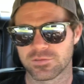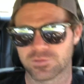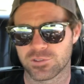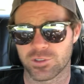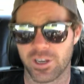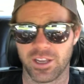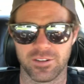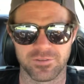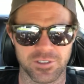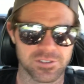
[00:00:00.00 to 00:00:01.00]
straight,
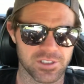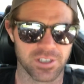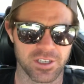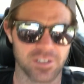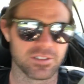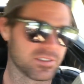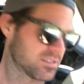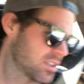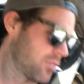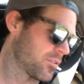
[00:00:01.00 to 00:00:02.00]
feels good, it's
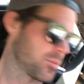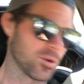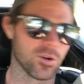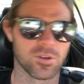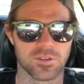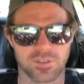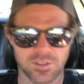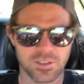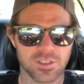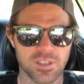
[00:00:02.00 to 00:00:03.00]
comfortable.
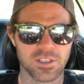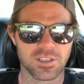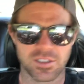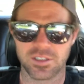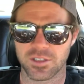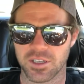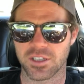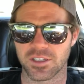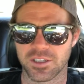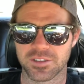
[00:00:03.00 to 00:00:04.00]

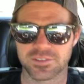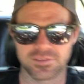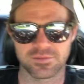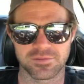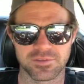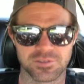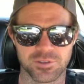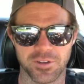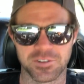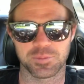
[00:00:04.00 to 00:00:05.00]
The
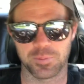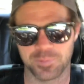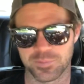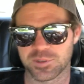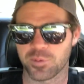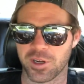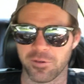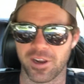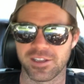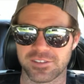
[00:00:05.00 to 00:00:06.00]
drift spring
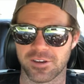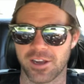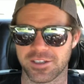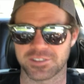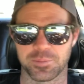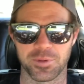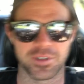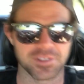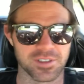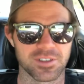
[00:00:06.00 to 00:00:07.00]
rates are actually
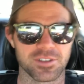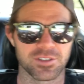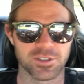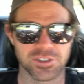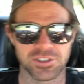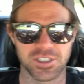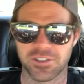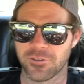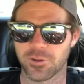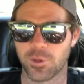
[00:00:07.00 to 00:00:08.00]
pretty pushy
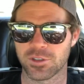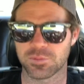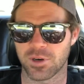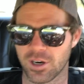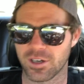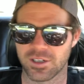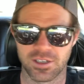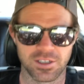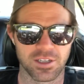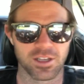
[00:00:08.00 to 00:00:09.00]
for the most part.
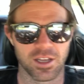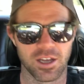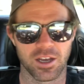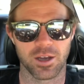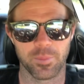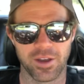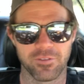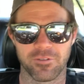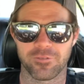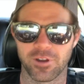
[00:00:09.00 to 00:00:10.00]
I have
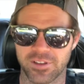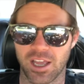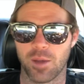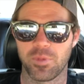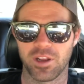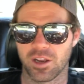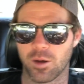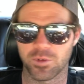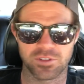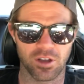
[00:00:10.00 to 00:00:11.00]
the front damping
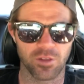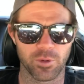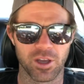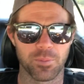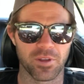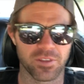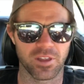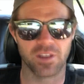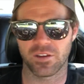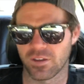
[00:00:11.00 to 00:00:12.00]
almost all the way up, I think,